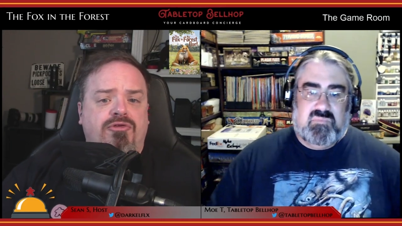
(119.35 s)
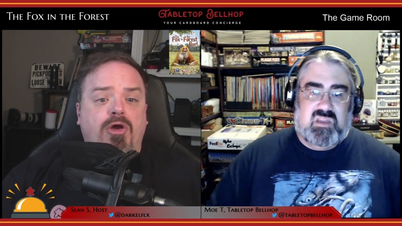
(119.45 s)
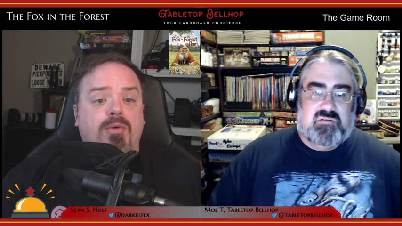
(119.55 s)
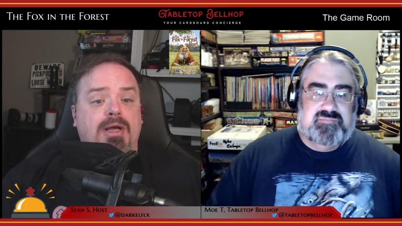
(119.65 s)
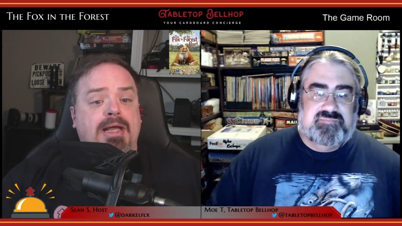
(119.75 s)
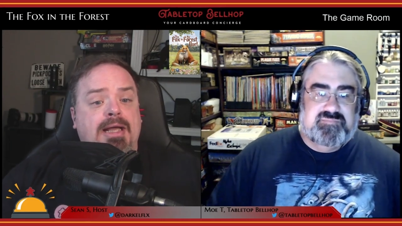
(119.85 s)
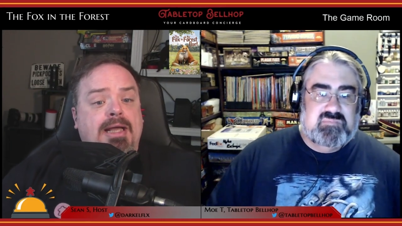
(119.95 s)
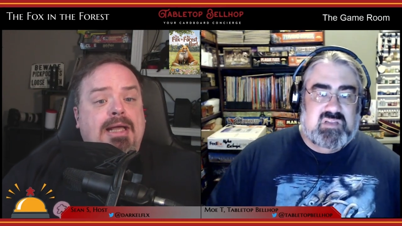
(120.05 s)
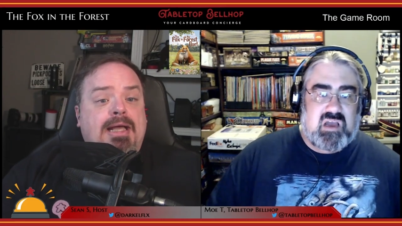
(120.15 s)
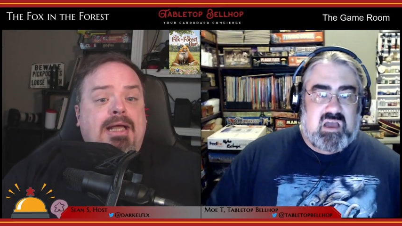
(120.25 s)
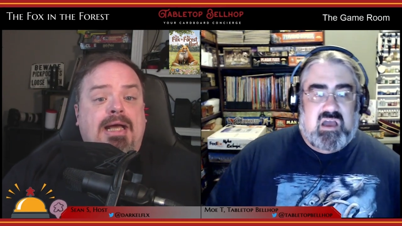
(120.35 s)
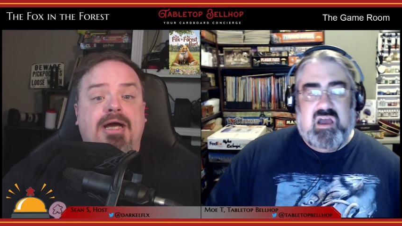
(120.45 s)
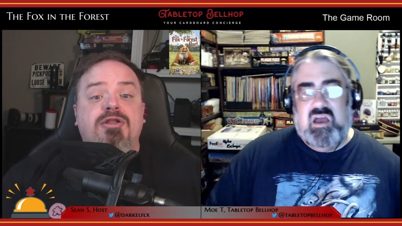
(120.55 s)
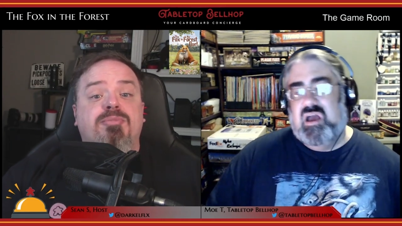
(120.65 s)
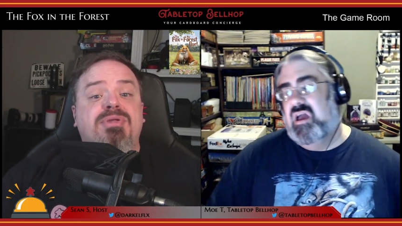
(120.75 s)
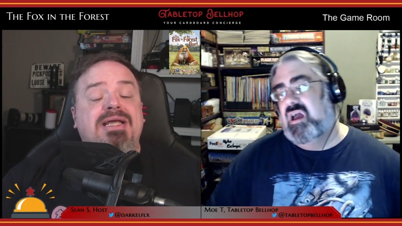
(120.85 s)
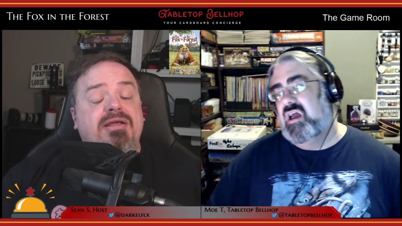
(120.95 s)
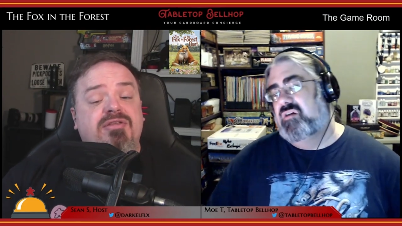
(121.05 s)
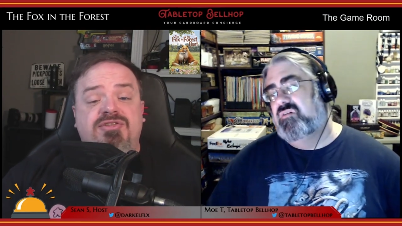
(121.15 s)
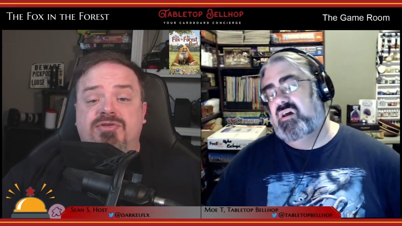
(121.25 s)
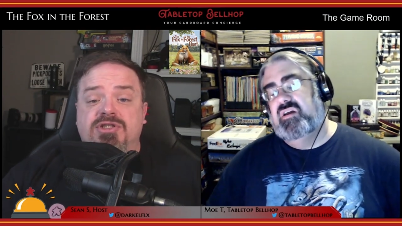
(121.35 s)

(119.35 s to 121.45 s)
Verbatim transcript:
Speaker 1: So, how do you play this